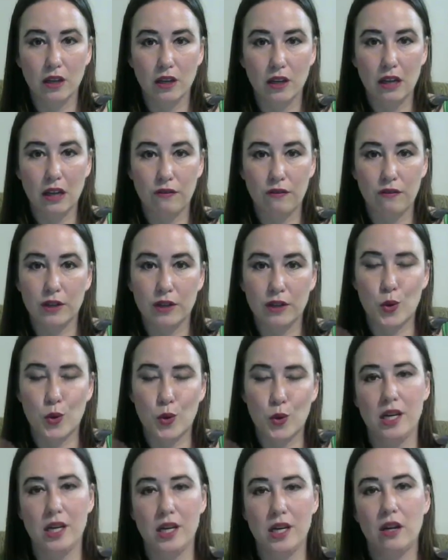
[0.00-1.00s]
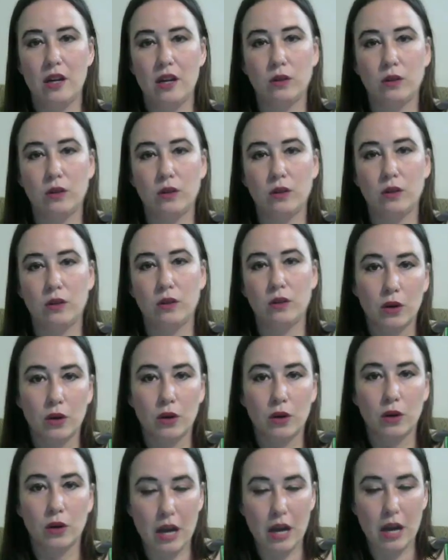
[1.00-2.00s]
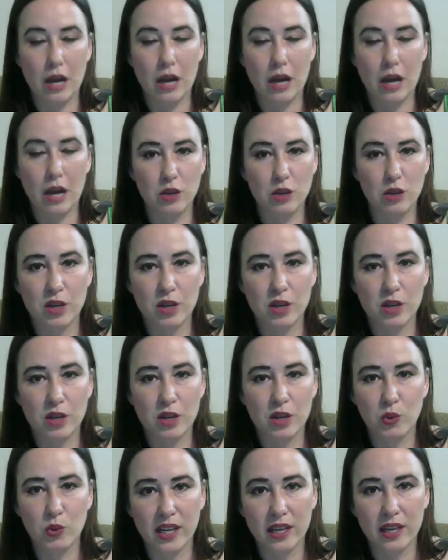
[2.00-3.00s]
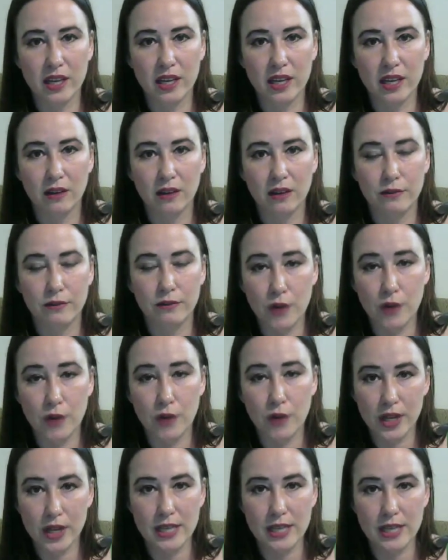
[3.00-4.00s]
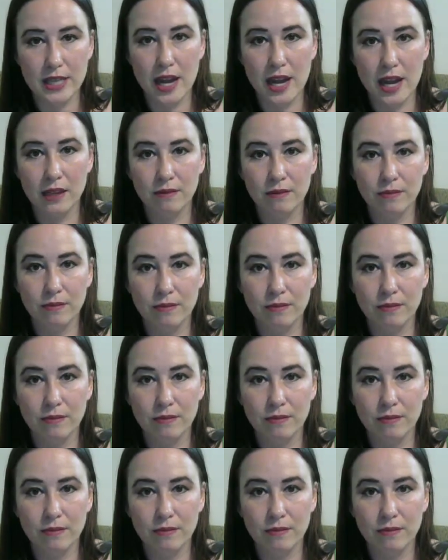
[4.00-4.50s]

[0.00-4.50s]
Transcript: if there's one or two or a couple that you want to really focus on,